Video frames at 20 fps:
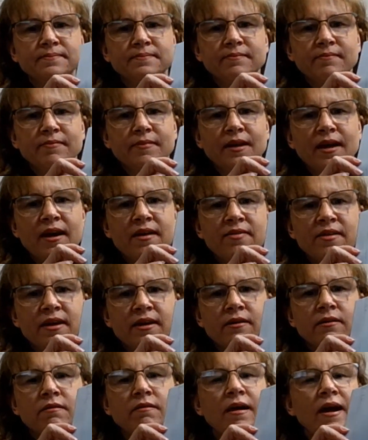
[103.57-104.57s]
and then
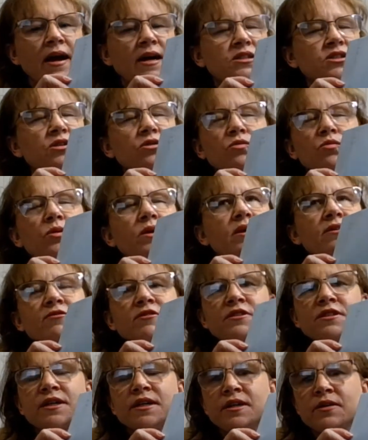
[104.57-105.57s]
grass or whatever's
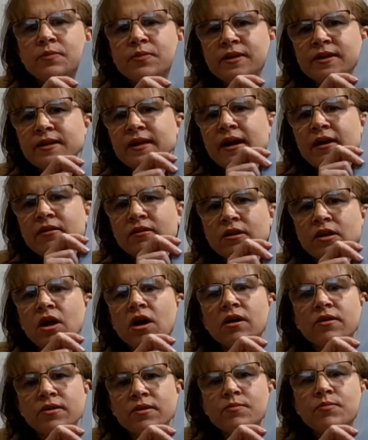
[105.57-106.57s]
going to be down
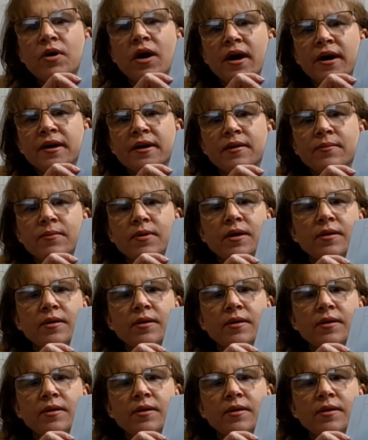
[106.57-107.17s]
along the bottom.